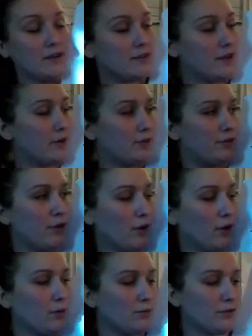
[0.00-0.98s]
So
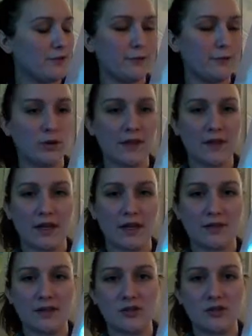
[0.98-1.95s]
those are the four
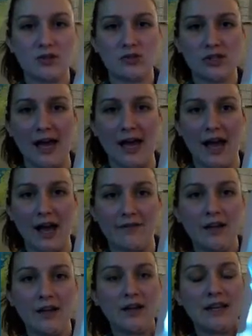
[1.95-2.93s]
things that you should
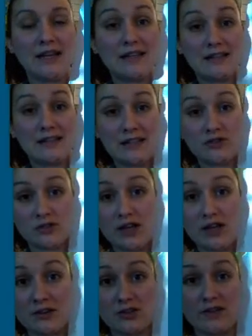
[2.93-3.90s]
have in an
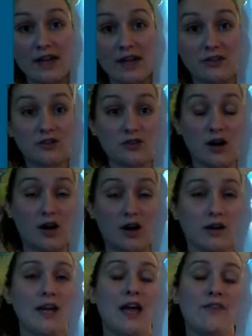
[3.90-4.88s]
introduction that is
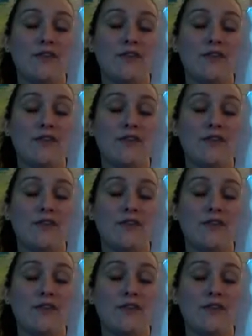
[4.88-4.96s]
strong.